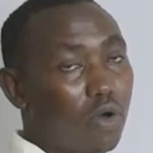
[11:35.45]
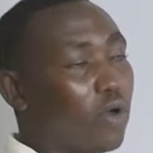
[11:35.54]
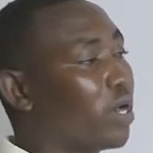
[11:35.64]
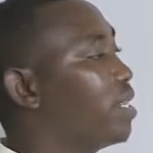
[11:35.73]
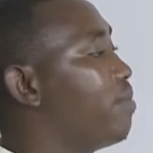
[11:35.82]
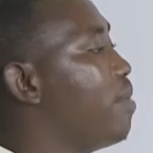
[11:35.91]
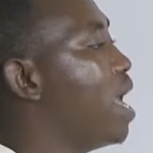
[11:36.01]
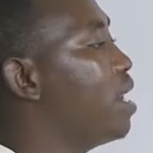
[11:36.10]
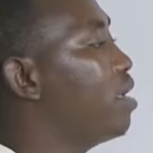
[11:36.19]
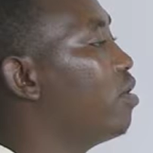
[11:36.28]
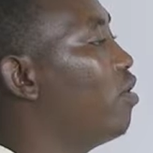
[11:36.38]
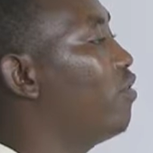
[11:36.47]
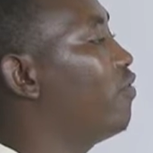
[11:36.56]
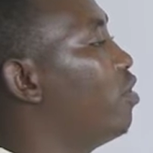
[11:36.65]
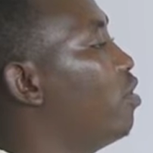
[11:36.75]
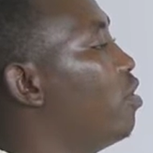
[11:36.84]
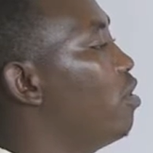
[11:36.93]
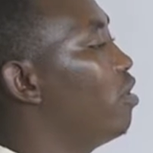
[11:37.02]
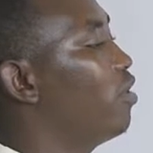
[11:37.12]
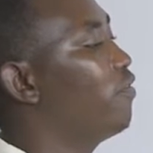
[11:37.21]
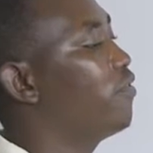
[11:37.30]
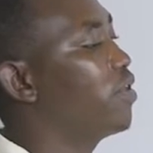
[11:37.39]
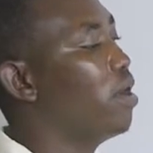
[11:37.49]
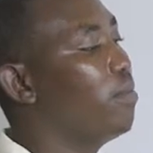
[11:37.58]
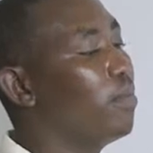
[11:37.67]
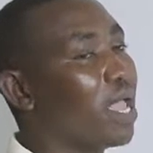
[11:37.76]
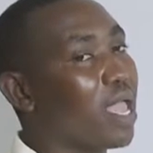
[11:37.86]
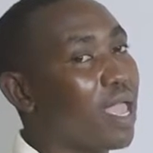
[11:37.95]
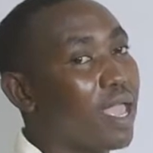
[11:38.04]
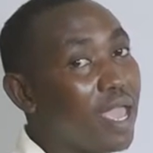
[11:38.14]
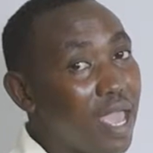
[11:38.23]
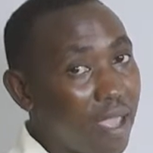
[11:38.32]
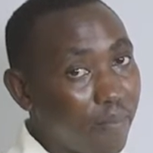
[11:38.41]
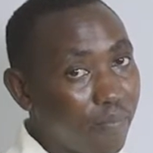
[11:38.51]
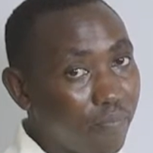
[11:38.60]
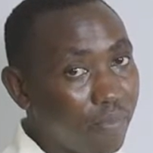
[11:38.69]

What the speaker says: or the bearing of O from A.